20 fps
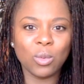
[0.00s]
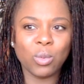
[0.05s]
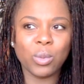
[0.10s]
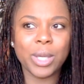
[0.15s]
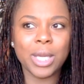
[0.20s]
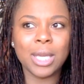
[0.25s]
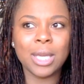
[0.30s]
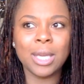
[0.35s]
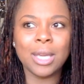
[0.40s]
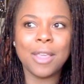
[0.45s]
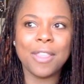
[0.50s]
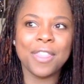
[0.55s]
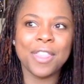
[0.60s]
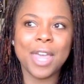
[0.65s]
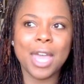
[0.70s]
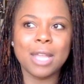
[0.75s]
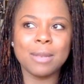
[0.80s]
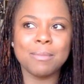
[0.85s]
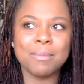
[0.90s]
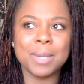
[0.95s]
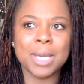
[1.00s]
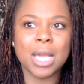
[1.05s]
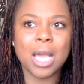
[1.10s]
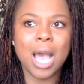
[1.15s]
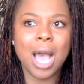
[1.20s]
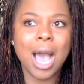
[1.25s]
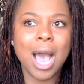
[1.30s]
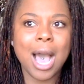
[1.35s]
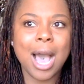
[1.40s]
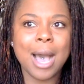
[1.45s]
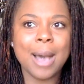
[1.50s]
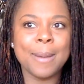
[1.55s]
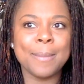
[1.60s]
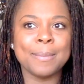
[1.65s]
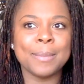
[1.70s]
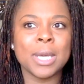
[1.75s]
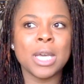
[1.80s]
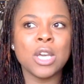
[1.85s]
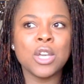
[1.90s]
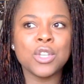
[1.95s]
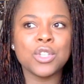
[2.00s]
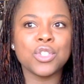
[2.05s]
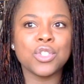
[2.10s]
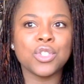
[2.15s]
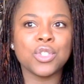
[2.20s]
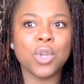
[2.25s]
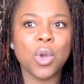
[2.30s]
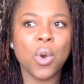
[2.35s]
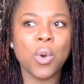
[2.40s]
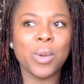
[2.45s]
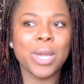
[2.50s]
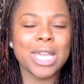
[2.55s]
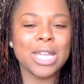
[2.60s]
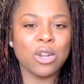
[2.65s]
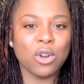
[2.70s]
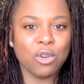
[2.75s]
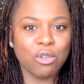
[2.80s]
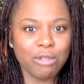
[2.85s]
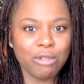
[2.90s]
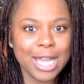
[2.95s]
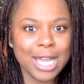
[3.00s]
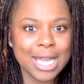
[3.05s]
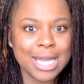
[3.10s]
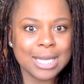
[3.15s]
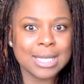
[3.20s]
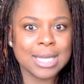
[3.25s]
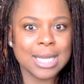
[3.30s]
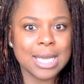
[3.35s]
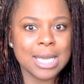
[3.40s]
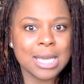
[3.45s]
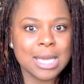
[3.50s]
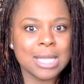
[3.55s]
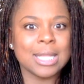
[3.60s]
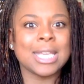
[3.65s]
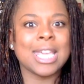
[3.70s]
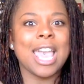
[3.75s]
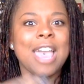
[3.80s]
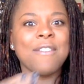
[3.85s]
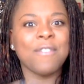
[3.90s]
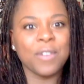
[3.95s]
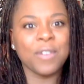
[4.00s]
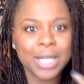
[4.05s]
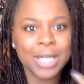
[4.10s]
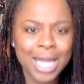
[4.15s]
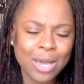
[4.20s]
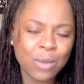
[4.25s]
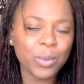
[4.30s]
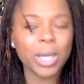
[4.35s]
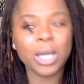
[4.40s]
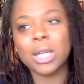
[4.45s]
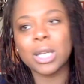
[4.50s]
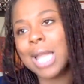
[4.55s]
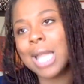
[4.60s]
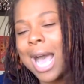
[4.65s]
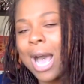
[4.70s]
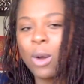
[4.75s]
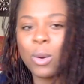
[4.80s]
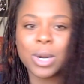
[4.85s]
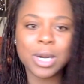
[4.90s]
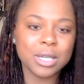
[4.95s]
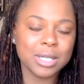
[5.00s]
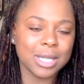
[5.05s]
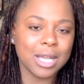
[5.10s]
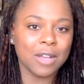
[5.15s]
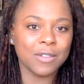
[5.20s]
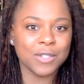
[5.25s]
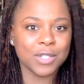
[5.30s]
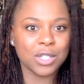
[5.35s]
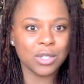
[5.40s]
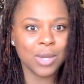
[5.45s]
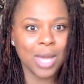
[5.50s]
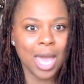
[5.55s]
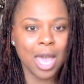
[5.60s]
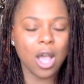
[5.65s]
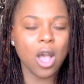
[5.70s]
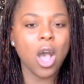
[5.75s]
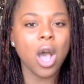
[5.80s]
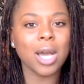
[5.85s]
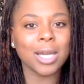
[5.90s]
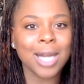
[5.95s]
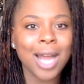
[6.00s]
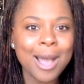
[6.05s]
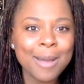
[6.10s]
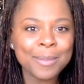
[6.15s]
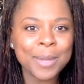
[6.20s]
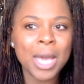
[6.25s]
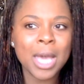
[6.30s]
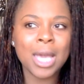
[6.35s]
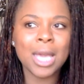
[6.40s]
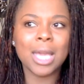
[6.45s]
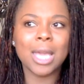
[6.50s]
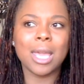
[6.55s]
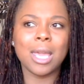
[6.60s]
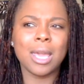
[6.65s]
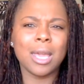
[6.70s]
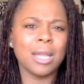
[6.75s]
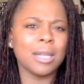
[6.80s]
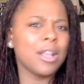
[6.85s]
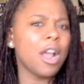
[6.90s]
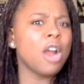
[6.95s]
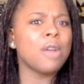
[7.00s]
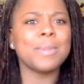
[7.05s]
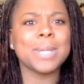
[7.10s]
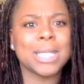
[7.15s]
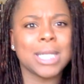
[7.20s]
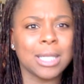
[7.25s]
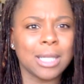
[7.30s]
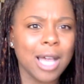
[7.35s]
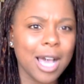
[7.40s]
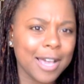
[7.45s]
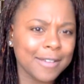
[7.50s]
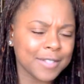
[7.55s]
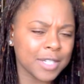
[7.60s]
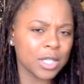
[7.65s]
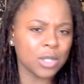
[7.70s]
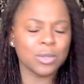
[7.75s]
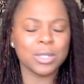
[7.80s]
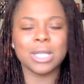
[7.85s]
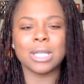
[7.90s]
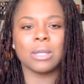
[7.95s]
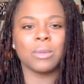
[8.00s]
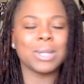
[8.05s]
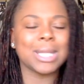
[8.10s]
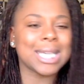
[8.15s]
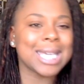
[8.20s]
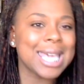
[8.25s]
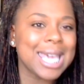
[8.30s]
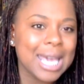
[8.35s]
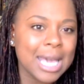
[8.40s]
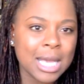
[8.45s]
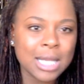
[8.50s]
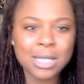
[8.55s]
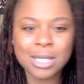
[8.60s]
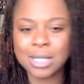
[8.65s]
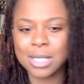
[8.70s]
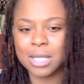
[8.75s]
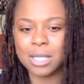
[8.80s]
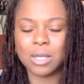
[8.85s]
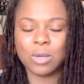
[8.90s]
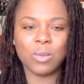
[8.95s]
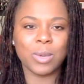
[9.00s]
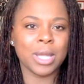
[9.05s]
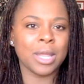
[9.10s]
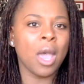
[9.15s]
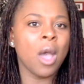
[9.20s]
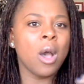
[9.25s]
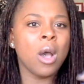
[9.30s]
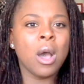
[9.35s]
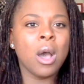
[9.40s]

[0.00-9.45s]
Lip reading: We then become so ingrained in the everyday, we allow ourselves to get caught up in our busy lives, you know, dealing with the kids, dealing with